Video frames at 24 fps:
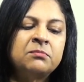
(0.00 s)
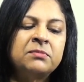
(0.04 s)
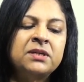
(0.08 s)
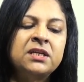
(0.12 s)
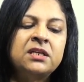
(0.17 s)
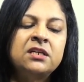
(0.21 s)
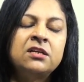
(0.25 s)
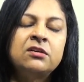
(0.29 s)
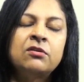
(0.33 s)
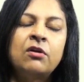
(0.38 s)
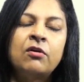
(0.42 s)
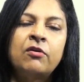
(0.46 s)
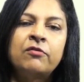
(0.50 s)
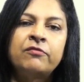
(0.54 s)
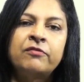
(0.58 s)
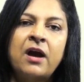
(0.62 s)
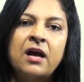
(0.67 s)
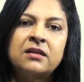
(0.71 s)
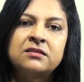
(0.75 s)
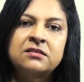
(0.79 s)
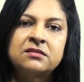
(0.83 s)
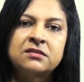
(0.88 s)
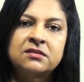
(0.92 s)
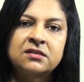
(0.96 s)
meaning of
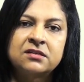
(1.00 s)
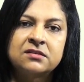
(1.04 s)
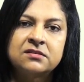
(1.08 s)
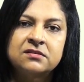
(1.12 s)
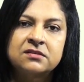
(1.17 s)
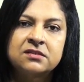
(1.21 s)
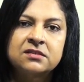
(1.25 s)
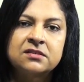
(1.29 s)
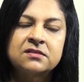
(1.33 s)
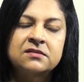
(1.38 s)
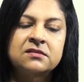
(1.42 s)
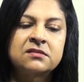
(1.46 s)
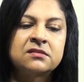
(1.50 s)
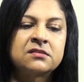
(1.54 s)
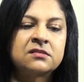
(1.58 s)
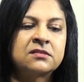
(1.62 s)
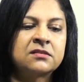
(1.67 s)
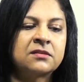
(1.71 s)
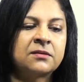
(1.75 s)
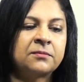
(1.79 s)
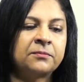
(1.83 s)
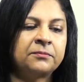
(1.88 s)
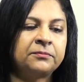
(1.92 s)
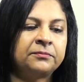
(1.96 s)
utterances.